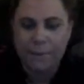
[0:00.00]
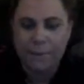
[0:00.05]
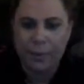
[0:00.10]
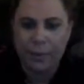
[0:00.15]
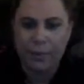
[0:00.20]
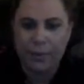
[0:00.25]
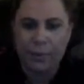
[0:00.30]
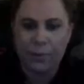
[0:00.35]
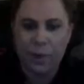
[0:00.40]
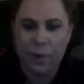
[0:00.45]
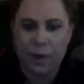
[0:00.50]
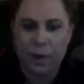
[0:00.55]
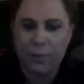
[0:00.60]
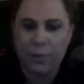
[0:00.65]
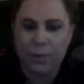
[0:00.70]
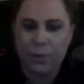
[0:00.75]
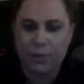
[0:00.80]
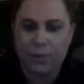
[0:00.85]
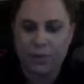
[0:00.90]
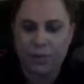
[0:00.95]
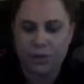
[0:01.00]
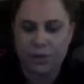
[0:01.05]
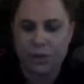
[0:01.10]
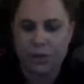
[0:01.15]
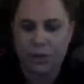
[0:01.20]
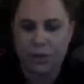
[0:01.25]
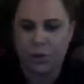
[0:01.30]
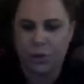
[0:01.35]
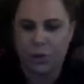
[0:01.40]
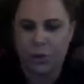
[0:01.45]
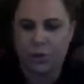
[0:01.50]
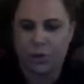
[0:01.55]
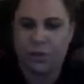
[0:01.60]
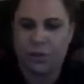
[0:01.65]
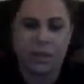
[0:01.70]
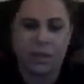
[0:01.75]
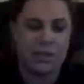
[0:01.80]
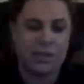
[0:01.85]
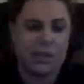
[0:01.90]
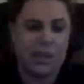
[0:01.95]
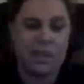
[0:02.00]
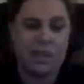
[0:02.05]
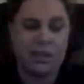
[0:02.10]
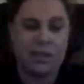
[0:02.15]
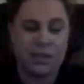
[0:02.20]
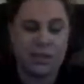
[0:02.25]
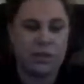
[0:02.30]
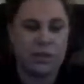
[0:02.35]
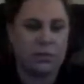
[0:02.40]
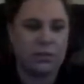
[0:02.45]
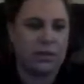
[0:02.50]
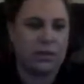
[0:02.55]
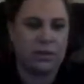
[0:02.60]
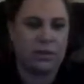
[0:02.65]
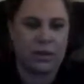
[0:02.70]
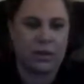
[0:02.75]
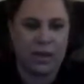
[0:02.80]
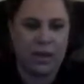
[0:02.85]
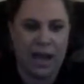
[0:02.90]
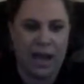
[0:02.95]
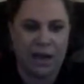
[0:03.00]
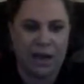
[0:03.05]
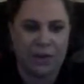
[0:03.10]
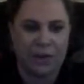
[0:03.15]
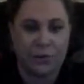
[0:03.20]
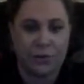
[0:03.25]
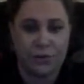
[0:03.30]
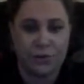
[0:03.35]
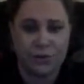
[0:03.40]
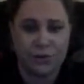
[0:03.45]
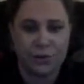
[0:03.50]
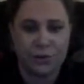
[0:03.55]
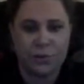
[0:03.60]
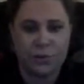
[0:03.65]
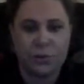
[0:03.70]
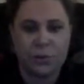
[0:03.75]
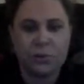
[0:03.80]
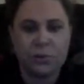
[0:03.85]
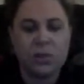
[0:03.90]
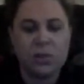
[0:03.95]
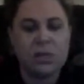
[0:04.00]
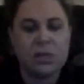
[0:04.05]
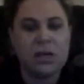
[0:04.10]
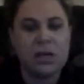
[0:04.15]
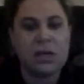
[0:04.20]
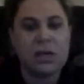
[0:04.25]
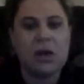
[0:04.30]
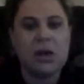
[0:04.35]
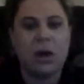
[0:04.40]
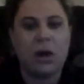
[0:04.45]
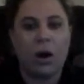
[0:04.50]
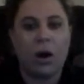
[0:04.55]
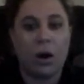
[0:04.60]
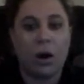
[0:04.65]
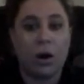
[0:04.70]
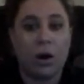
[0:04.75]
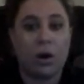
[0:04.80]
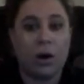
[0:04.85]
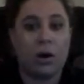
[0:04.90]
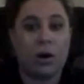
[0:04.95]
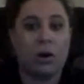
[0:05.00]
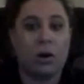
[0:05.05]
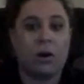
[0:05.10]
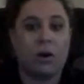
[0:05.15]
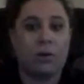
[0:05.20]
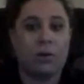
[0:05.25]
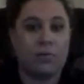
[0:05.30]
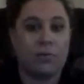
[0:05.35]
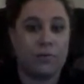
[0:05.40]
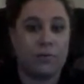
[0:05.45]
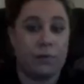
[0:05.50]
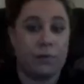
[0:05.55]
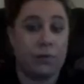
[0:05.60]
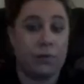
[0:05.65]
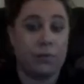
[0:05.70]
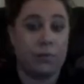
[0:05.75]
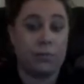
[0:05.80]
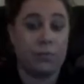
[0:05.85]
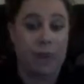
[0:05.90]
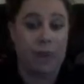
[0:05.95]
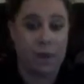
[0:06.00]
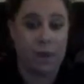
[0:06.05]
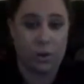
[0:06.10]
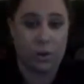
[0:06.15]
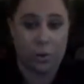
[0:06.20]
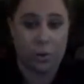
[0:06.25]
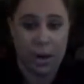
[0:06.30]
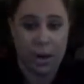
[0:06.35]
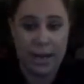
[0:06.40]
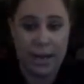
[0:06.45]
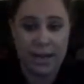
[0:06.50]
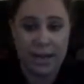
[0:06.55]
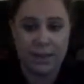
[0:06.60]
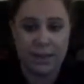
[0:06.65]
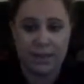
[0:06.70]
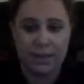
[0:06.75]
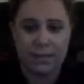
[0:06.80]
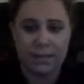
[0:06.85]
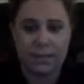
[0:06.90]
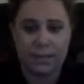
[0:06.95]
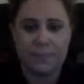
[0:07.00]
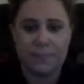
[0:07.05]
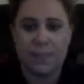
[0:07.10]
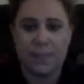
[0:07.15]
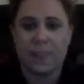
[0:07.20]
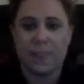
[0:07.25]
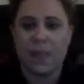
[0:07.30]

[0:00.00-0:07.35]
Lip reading: But what I want to show you, like the main things you'll be looking at under tools are for my grades